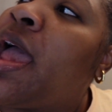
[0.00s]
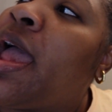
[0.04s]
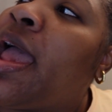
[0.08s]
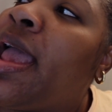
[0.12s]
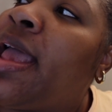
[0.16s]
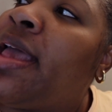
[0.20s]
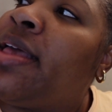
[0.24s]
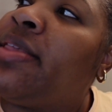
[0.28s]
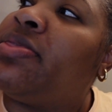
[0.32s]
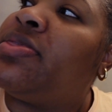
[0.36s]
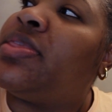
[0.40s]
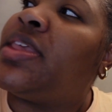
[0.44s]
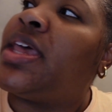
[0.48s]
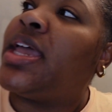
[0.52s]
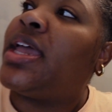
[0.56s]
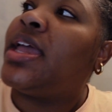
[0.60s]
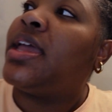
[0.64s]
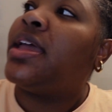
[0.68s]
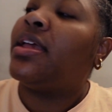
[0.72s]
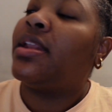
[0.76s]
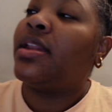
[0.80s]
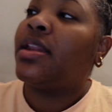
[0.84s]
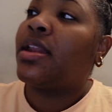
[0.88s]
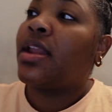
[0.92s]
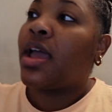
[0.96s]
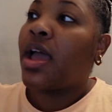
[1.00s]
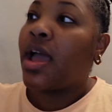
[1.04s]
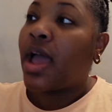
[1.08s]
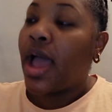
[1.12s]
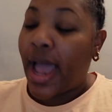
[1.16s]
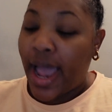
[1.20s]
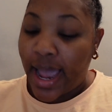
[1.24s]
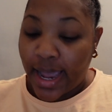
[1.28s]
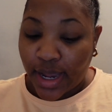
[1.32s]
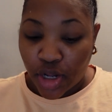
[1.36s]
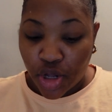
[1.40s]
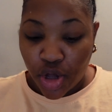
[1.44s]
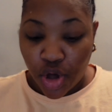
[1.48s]
And then
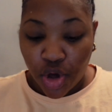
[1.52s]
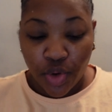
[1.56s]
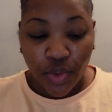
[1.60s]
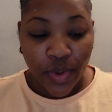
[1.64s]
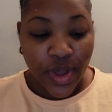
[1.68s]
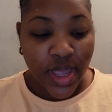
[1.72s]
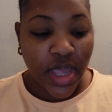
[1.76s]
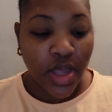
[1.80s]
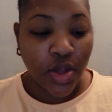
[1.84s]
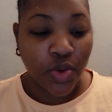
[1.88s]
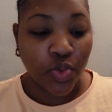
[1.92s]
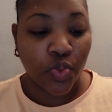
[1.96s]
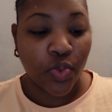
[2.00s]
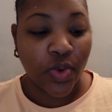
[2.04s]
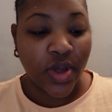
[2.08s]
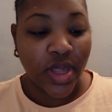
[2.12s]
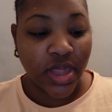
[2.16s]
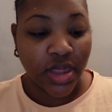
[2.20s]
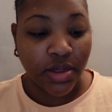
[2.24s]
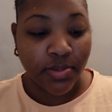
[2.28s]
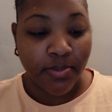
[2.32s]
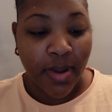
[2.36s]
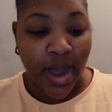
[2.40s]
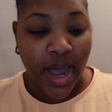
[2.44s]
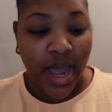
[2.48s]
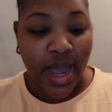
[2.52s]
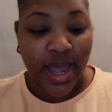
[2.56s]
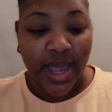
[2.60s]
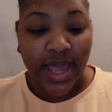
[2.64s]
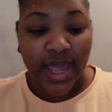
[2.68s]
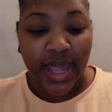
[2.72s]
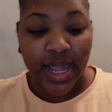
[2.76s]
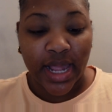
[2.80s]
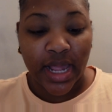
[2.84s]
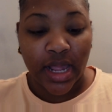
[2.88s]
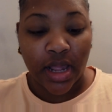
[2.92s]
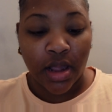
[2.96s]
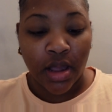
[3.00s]
I go in with
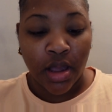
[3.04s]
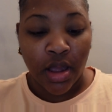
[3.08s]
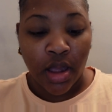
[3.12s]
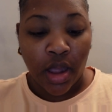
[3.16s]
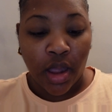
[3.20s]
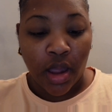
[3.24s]
my